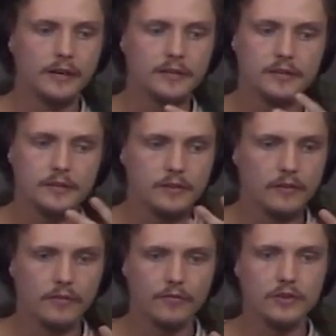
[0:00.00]
that
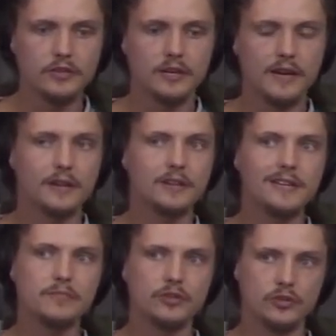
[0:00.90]
feels like a
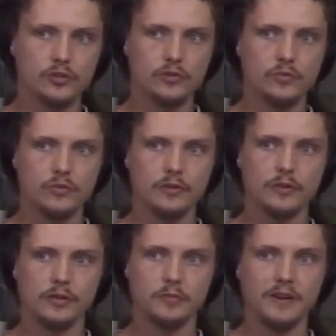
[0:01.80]
demon to you
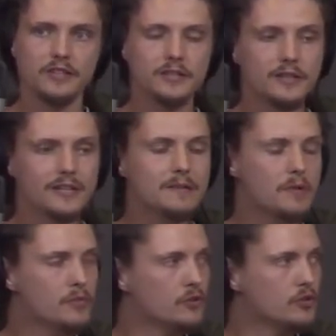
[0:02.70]
it's basically a
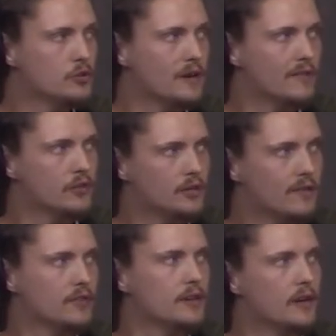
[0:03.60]
demon because you have not
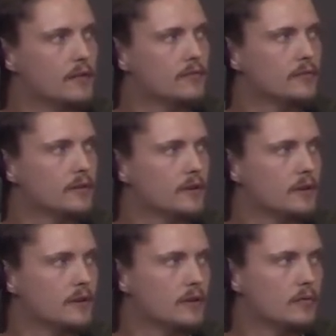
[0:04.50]
given it love
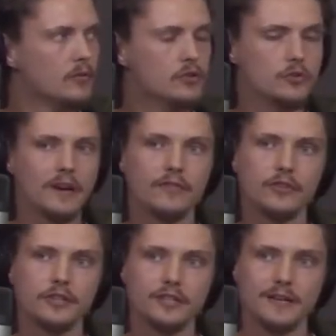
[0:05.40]
yeah. because you
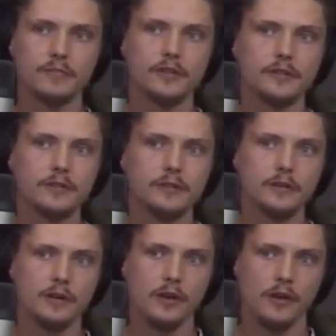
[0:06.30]
have not accepted
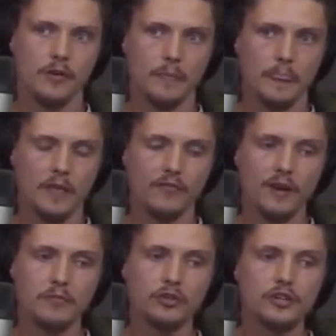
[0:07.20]
it mm-hmm
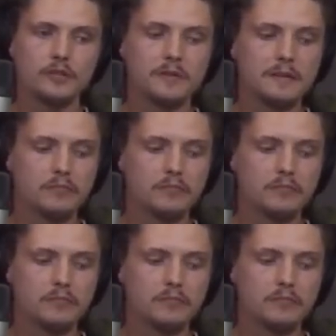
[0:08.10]
I've come across